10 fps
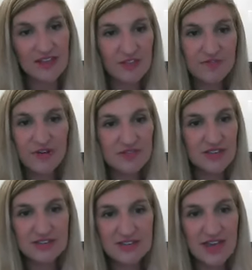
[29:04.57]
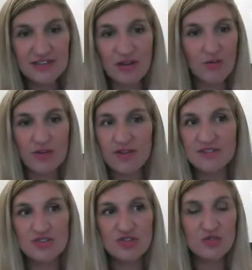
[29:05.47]
said, the first 60 days, I don't really
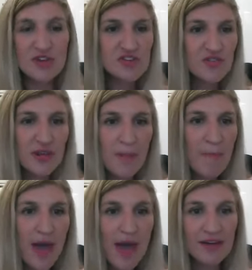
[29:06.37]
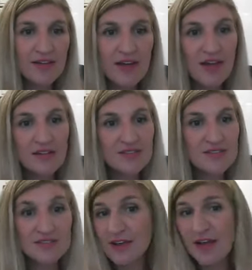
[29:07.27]
see too much of an impact,
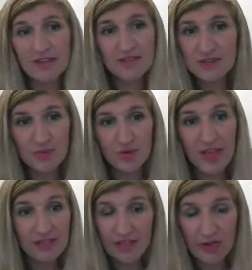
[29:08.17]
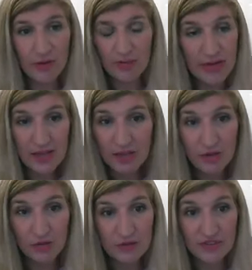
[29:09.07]
since the consulates were likely going to be
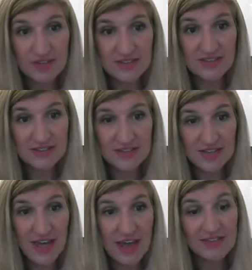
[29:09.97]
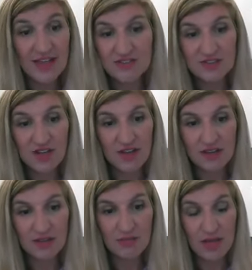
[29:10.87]
closed for the 60 days. I just got
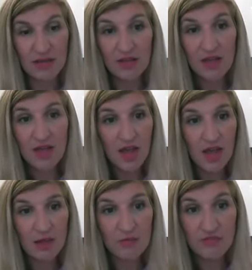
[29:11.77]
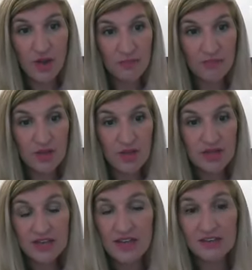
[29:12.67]
an email from
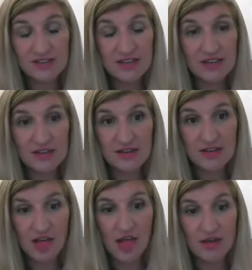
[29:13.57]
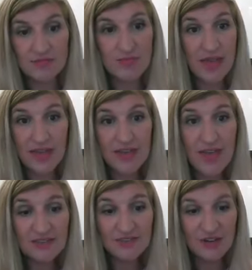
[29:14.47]
Kingston, Jamaica
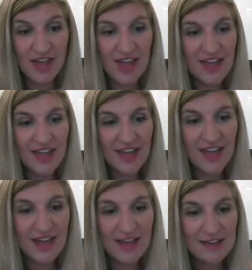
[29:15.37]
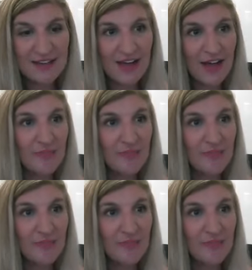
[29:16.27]
yesterday, and